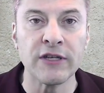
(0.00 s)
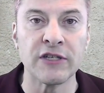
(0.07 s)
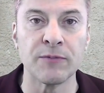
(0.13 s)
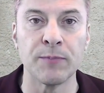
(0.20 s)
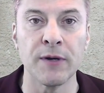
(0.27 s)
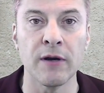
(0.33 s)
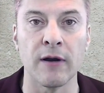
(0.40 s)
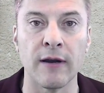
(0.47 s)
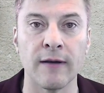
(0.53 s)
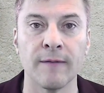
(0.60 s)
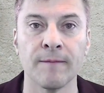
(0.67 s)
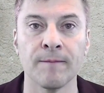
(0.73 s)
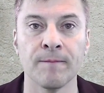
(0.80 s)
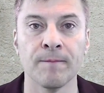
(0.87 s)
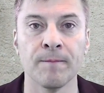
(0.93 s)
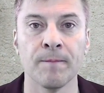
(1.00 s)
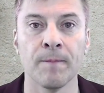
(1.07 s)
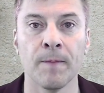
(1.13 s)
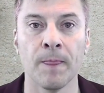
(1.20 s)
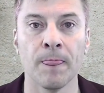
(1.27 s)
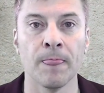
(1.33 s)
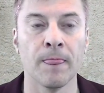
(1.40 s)
Spirit.
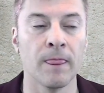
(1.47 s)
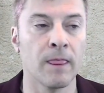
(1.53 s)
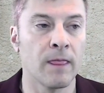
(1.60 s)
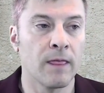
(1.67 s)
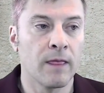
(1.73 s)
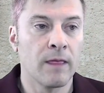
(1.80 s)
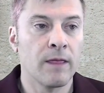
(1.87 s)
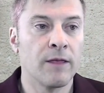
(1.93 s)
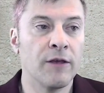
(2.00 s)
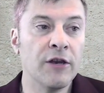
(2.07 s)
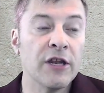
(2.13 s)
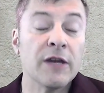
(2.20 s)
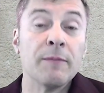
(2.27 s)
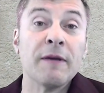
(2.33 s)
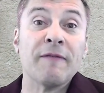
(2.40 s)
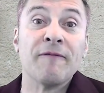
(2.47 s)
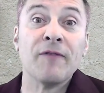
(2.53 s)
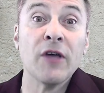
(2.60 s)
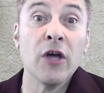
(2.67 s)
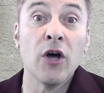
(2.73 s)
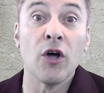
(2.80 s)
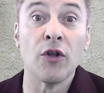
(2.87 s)
You need to be
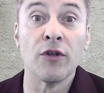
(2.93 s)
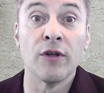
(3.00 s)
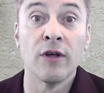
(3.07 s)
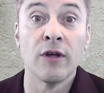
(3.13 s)
filled.